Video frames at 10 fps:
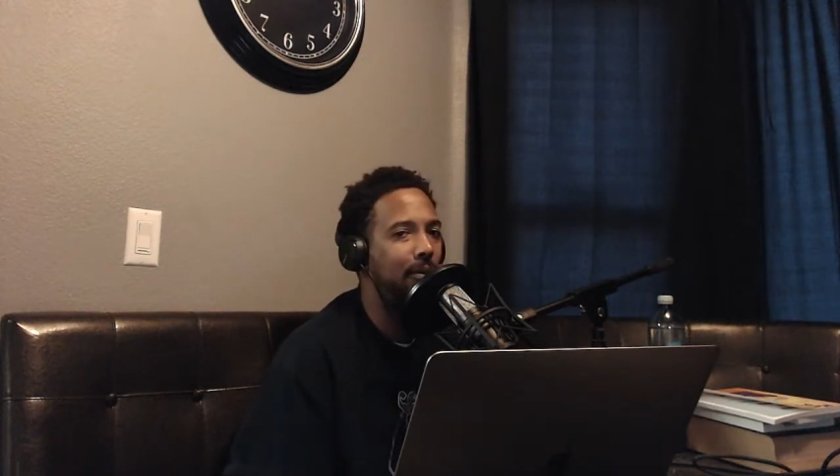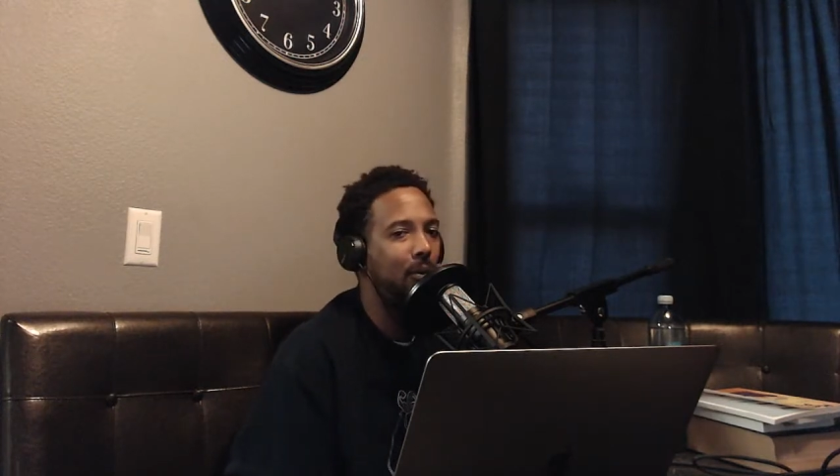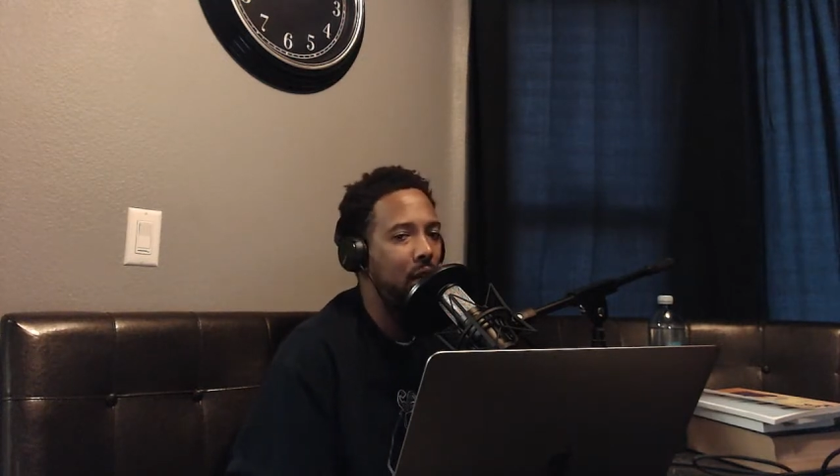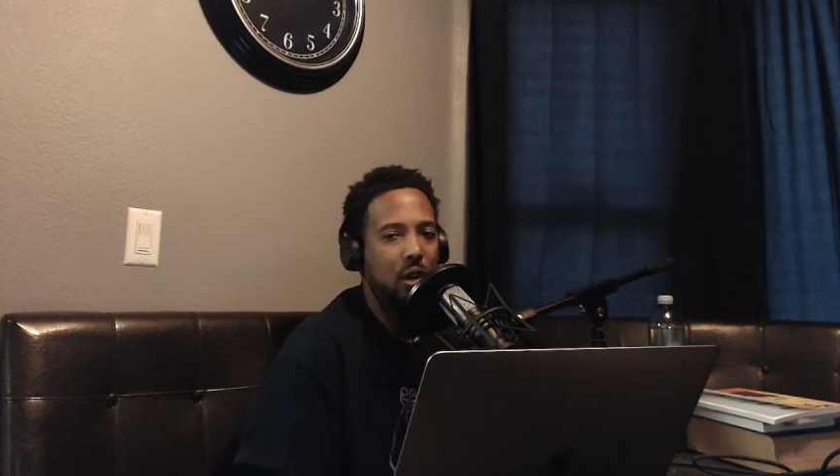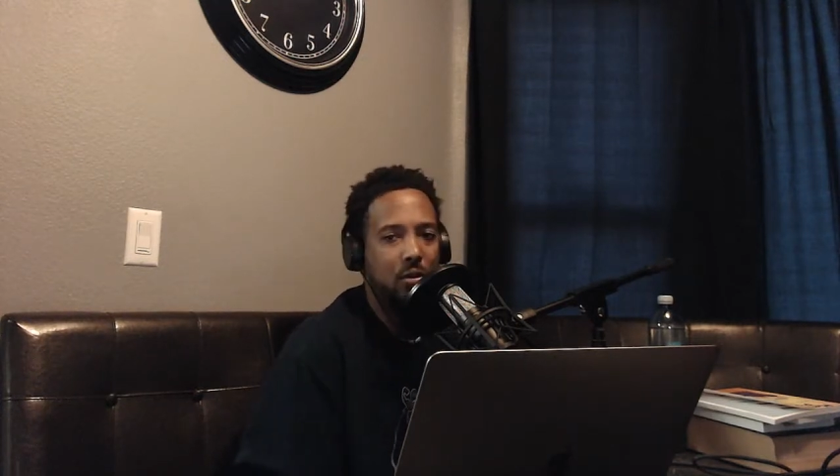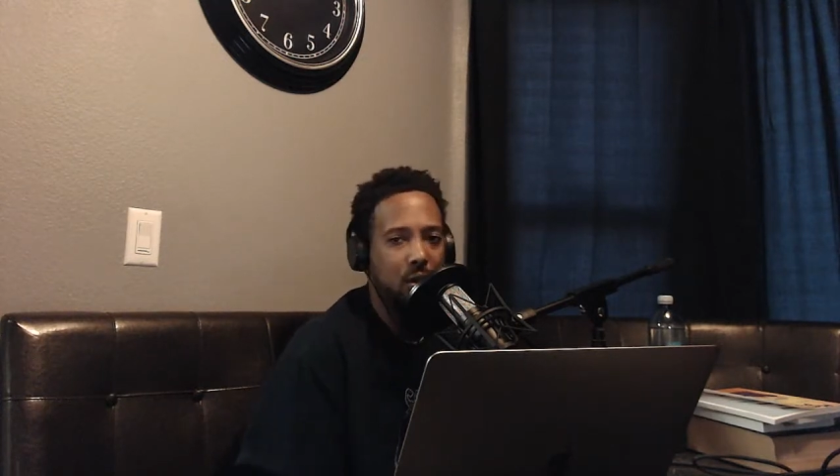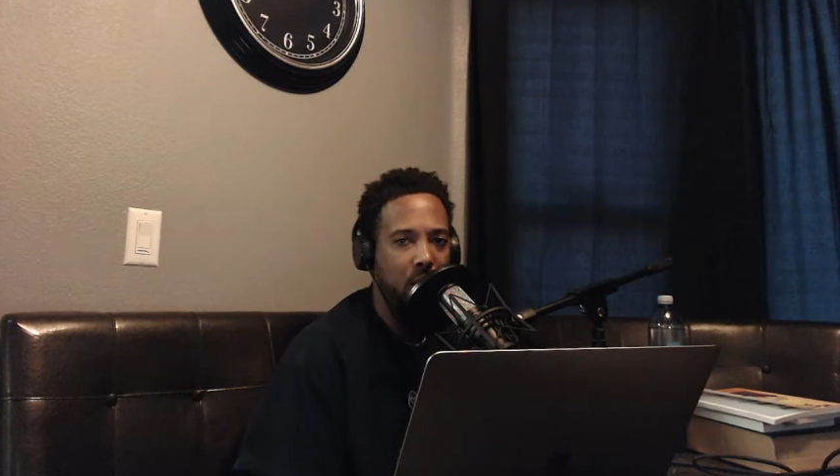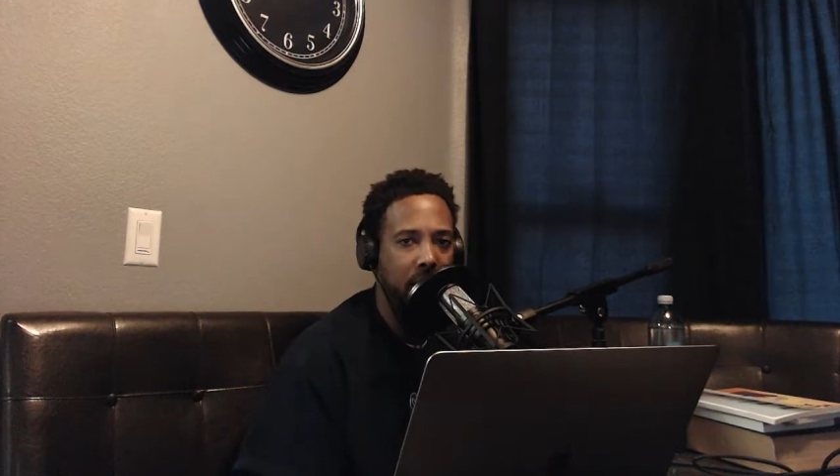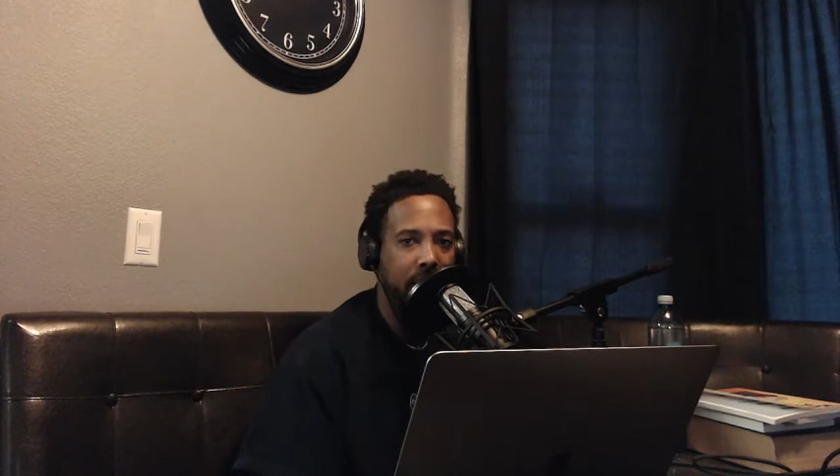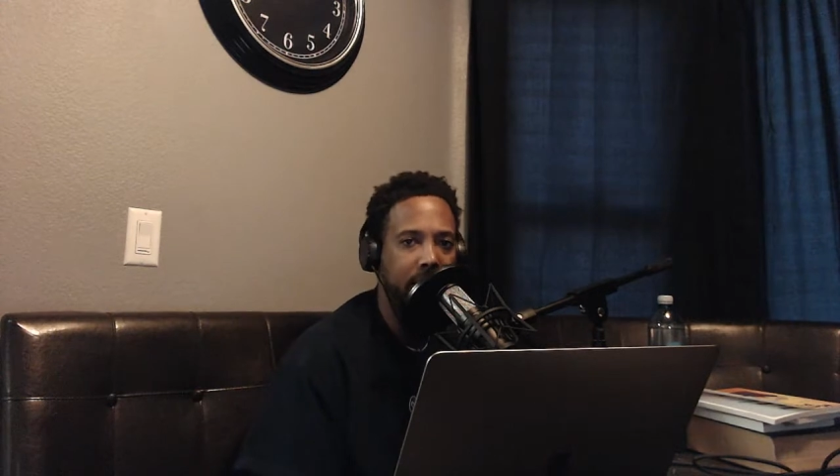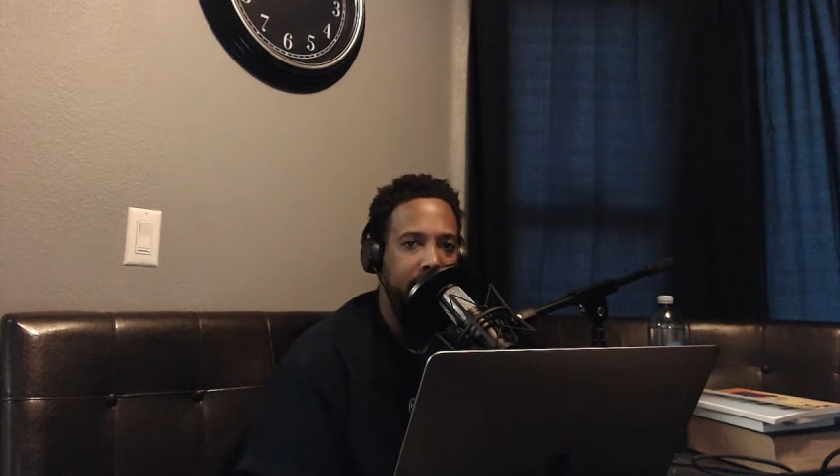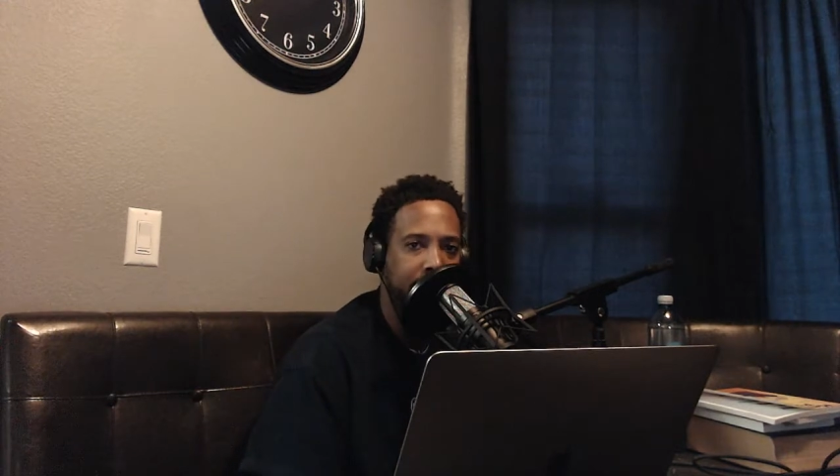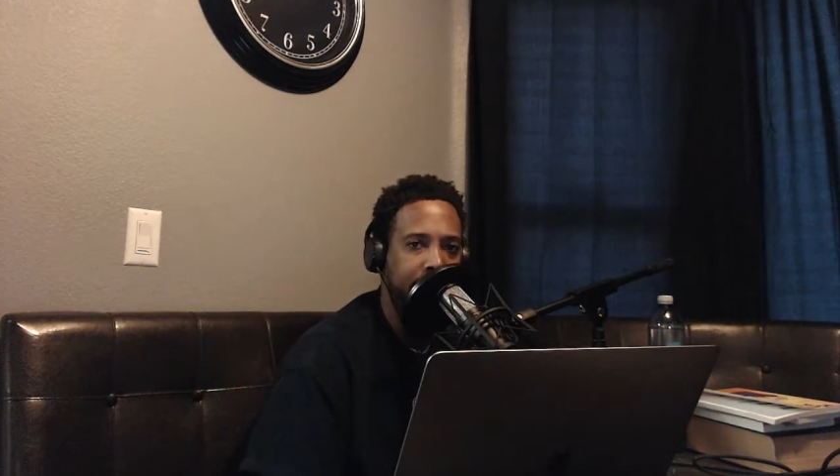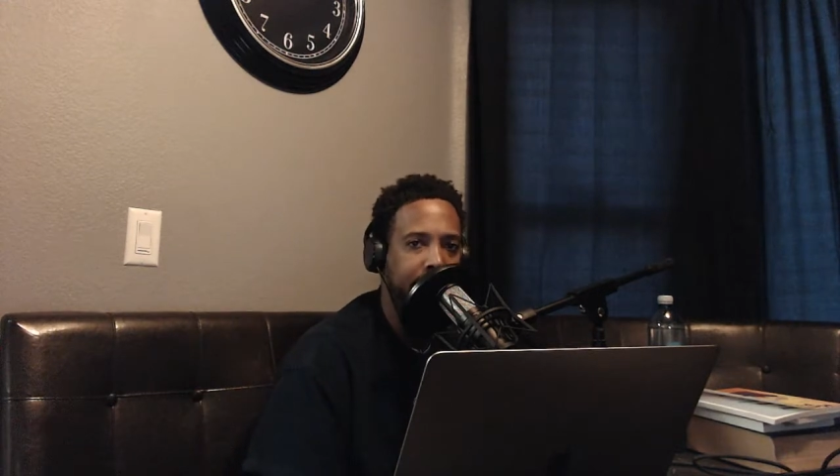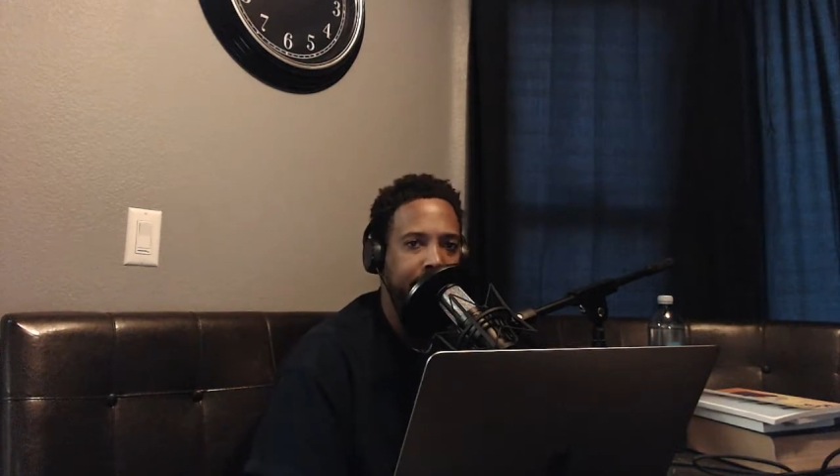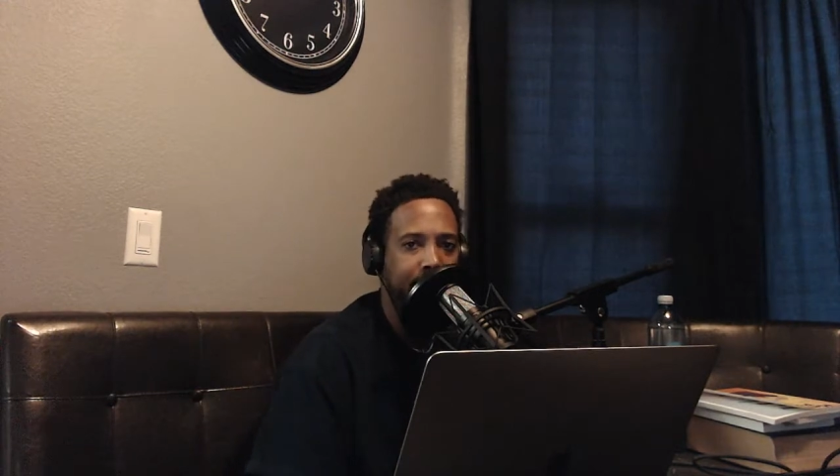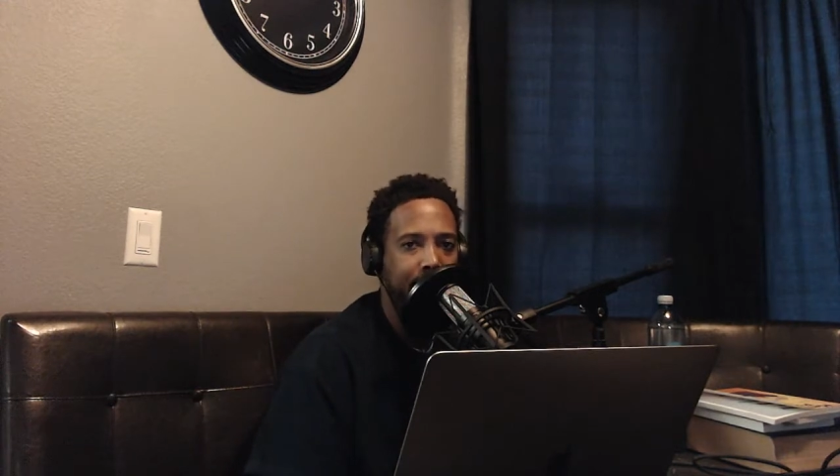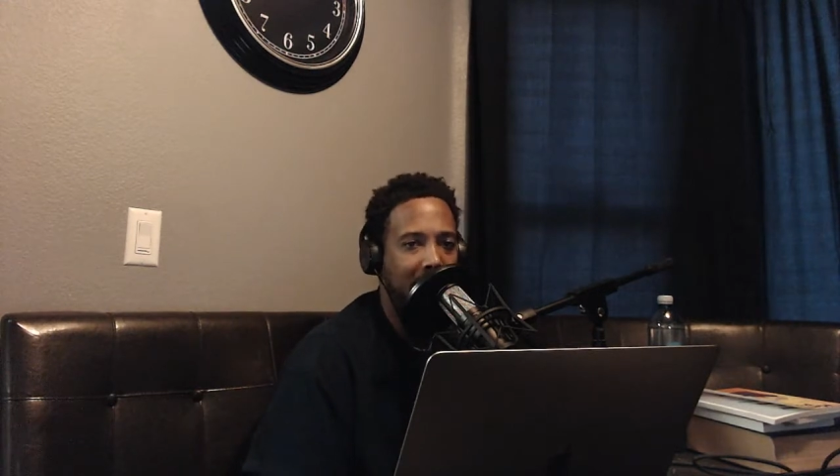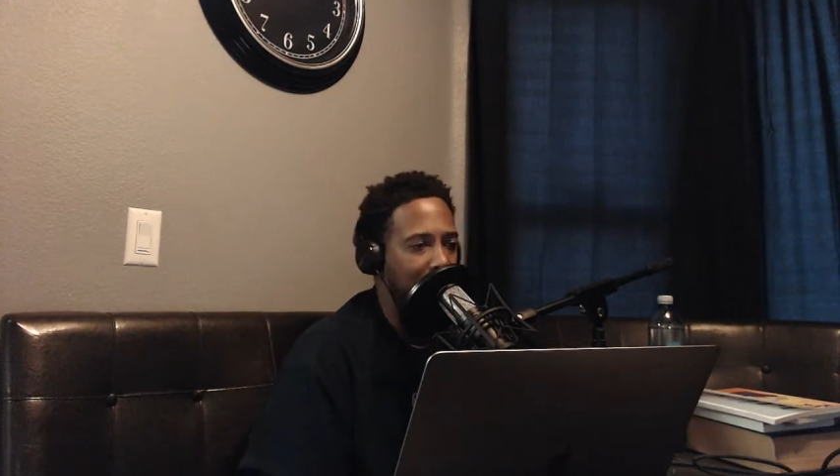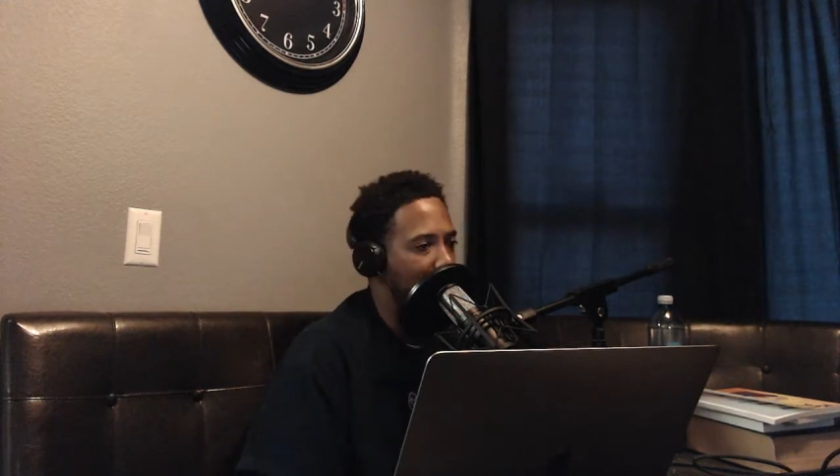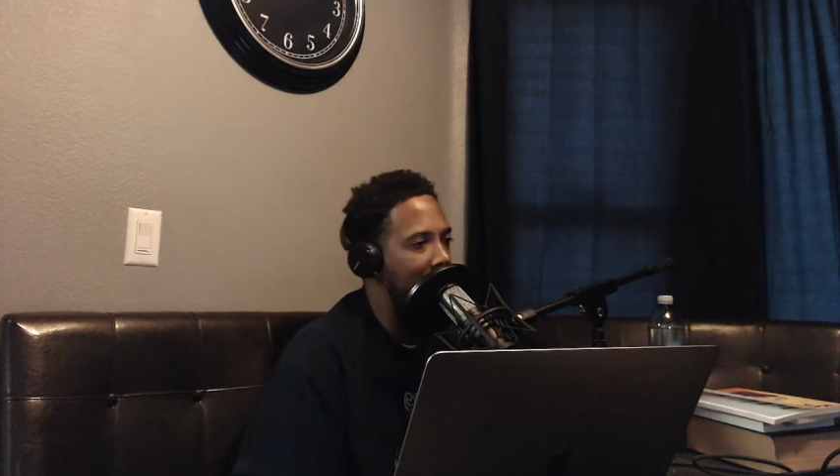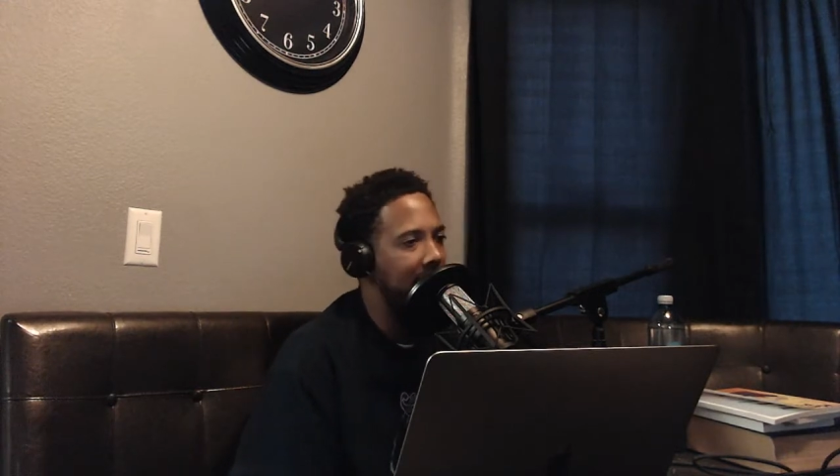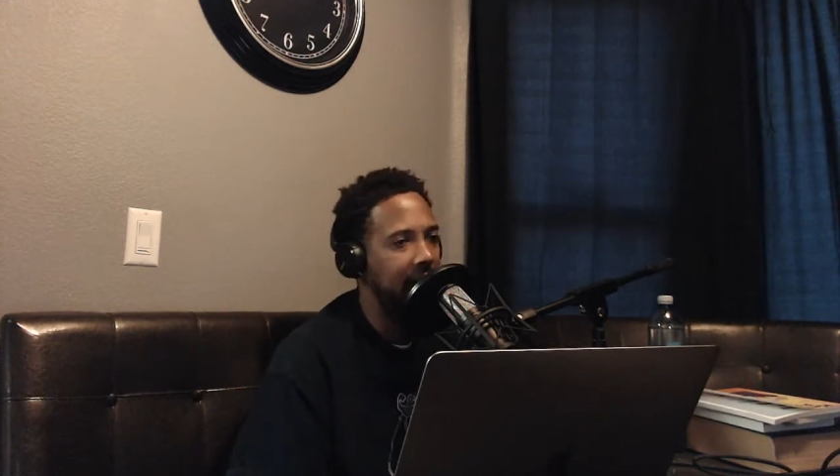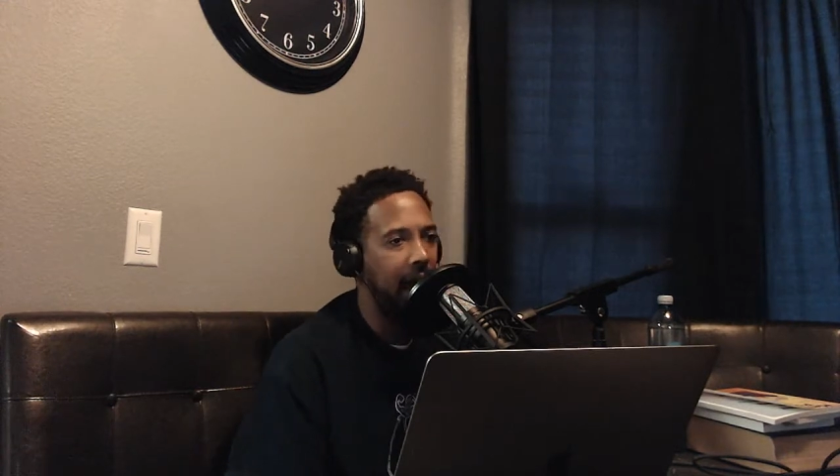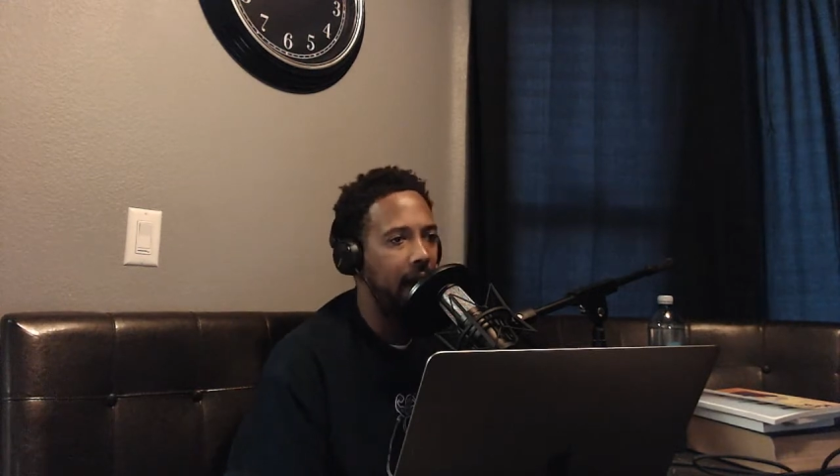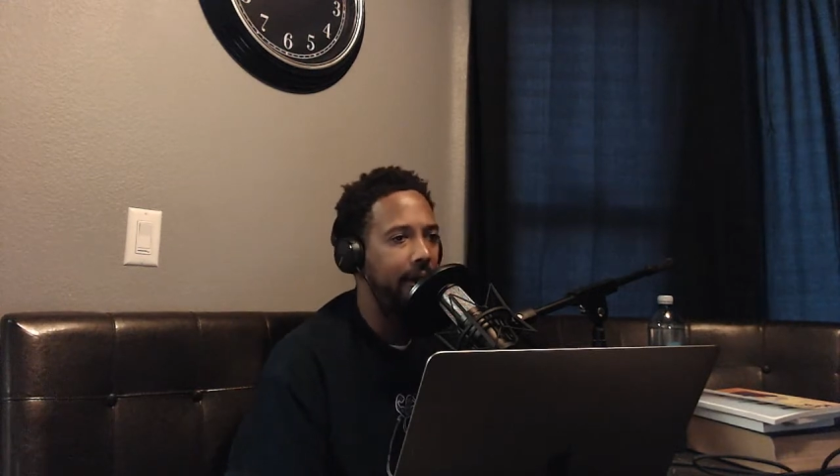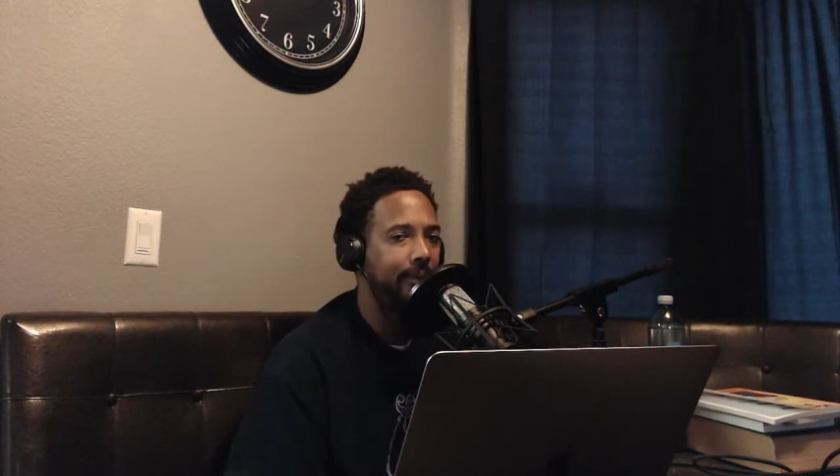What are you doing? That's what I look at.